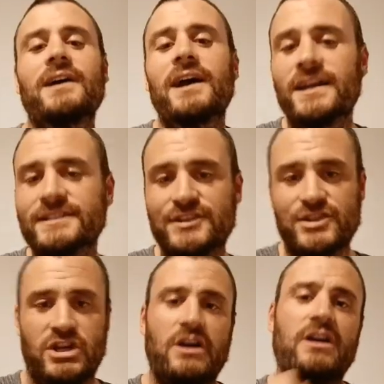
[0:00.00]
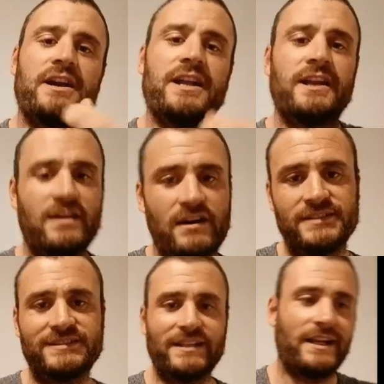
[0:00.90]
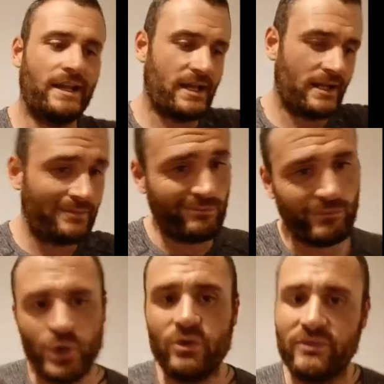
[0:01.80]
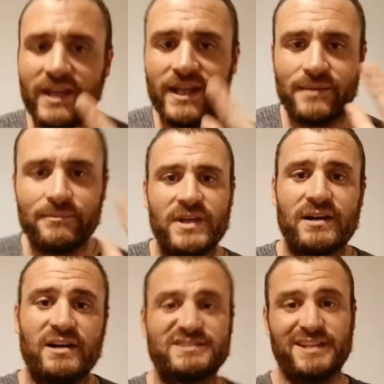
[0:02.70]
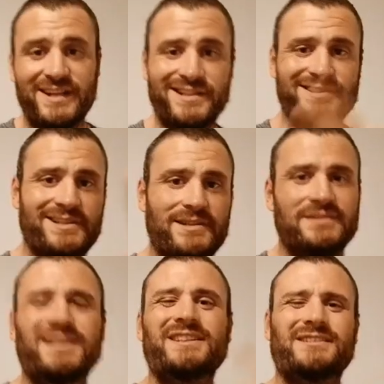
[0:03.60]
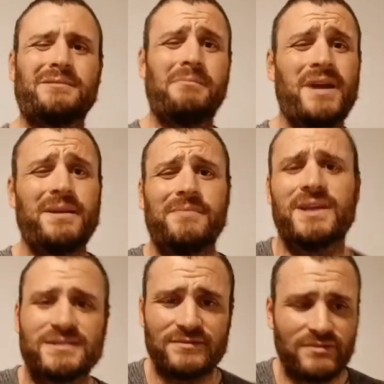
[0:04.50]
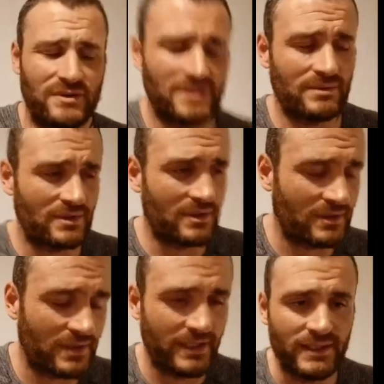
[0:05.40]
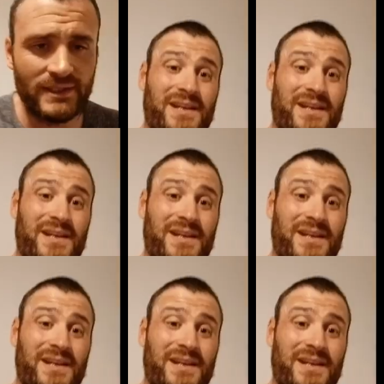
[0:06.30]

It's churning constantly and moving because it needs to, it's like a cement mixer for all the world, okay?